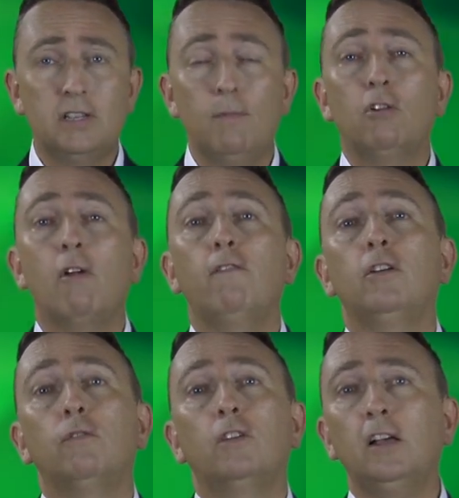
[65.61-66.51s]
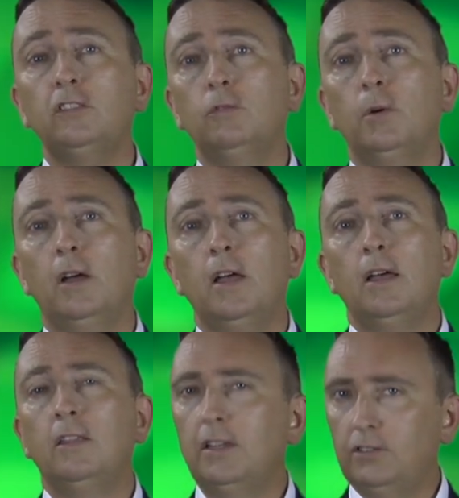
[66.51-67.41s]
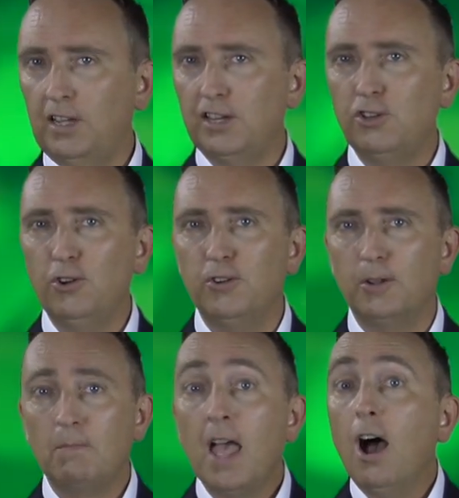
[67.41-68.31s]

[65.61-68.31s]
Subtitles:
demographic of customer, then stay tuned.